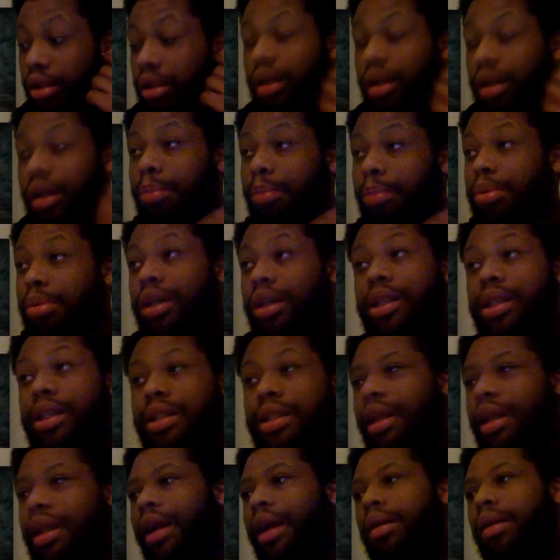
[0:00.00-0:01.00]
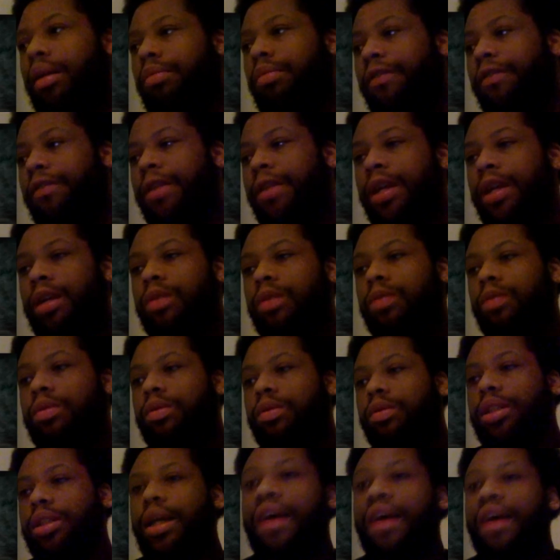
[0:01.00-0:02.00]
And plus, like,
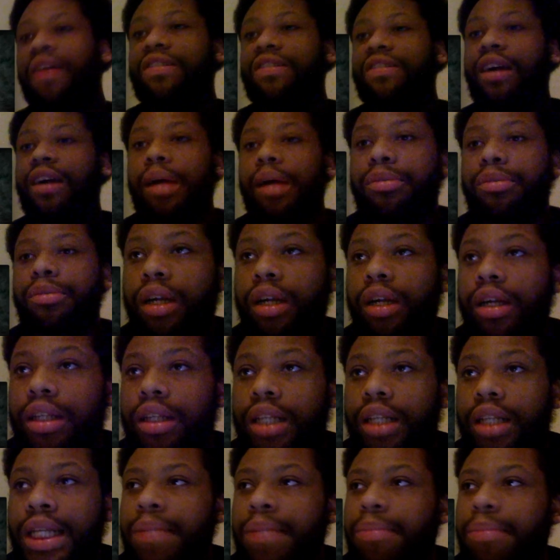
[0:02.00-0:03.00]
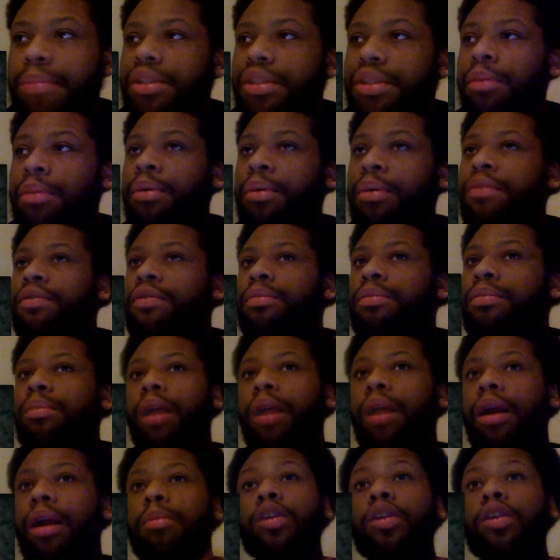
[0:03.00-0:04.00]
videos have copyright claims. Some of them,
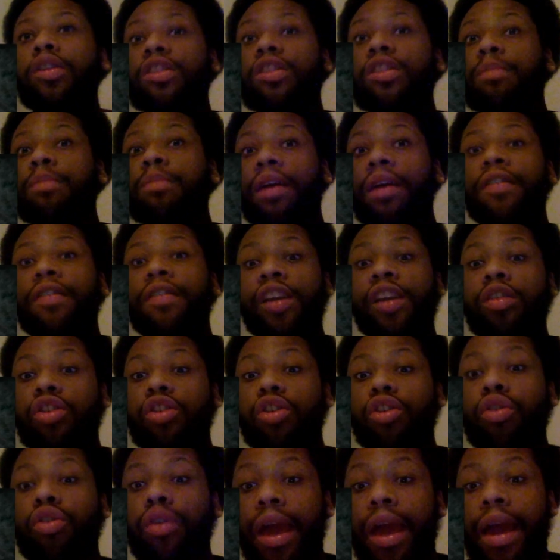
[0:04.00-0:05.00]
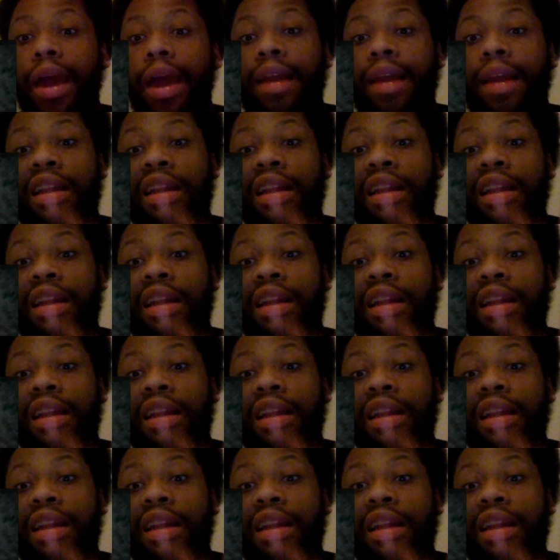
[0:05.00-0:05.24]
like, most of my videos are okay.